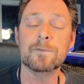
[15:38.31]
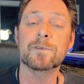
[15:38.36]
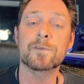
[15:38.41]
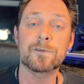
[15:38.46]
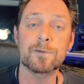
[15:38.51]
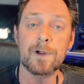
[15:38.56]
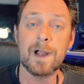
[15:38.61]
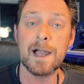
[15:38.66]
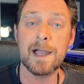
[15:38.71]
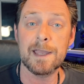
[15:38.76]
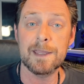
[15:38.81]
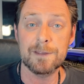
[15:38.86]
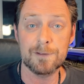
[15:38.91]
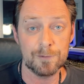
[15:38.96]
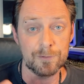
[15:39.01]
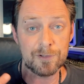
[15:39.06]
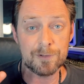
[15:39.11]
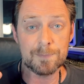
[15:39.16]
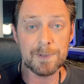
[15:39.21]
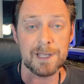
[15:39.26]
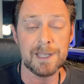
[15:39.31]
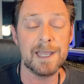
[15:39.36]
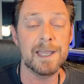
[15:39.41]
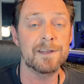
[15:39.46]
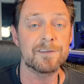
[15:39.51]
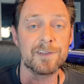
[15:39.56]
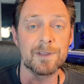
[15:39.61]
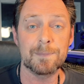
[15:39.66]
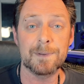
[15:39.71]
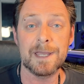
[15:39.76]
try using my
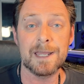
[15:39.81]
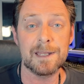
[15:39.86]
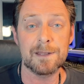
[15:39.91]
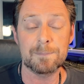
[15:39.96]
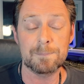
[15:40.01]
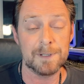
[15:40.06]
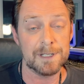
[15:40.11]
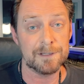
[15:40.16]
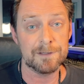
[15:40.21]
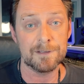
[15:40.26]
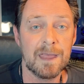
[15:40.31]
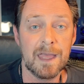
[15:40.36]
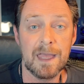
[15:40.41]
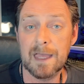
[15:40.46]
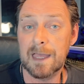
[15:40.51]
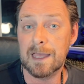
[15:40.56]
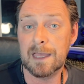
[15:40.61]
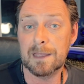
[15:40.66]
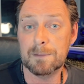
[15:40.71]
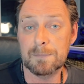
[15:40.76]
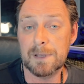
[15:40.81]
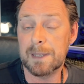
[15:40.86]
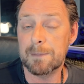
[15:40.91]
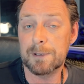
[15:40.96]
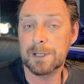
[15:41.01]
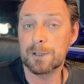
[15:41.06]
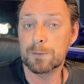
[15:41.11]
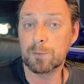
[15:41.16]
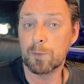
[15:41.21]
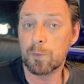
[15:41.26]
8-step edit method, and
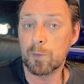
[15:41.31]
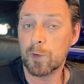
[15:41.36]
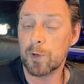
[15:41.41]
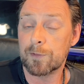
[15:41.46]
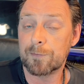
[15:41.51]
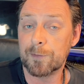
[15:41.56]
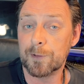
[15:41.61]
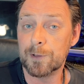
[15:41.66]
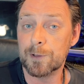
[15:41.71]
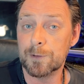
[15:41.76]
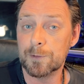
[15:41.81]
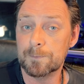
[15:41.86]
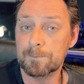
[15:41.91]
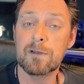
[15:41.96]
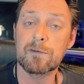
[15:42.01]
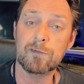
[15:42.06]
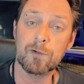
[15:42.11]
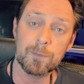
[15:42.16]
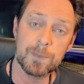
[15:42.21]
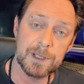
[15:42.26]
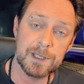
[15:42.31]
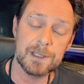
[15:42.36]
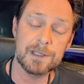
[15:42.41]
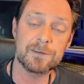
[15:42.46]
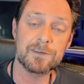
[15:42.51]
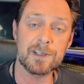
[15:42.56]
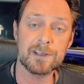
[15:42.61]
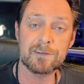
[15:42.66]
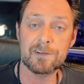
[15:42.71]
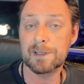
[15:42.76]
maybe it will work for you. For me,
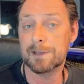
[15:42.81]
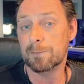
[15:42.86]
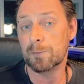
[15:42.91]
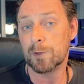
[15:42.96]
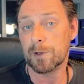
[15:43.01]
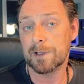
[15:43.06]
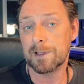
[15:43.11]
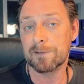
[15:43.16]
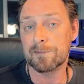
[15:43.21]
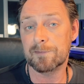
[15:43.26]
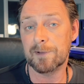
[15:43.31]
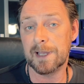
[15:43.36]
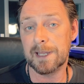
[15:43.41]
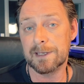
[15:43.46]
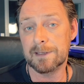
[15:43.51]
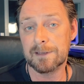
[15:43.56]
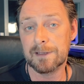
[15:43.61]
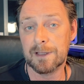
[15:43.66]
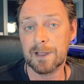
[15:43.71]
it's actually working fine.